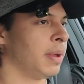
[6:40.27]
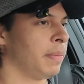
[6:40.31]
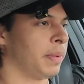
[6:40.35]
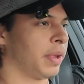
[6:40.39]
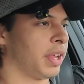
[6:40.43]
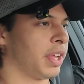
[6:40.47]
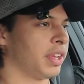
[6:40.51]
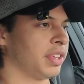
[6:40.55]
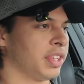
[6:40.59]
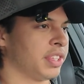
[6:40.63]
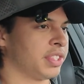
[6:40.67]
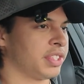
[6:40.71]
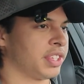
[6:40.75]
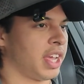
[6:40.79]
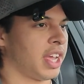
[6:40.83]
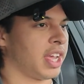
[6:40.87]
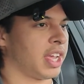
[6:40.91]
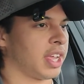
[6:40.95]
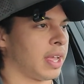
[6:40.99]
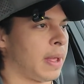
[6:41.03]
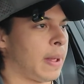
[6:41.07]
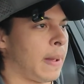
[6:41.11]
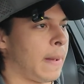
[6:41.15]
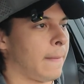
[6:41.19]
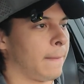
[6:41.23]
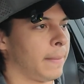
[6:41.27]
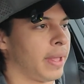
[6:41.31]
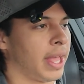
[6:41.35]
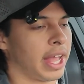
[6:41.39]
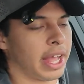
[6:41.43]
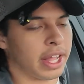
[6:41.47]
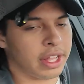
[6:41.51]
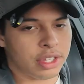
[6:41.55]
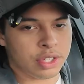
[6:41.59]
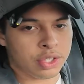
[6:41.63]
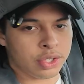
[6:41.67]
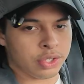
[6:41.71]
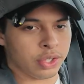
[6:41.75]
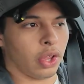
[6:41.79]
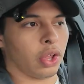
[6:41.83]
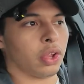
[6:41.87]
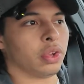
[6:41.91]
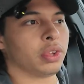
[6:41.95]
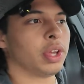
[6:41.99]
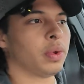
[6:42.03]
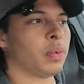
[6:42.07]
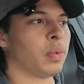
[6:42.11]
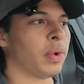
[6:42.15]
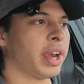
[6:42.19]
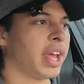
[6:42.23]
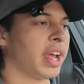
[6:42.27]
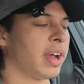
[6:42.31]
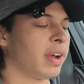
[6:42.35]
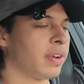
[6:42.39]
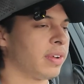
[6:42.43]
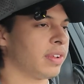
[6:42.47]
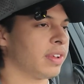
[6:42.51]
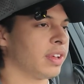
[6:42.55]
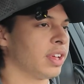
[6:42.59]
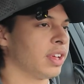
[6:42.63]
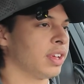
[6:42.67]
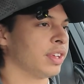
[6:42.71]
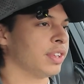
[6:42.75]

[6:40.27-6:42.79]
because it's like, it slowly went out.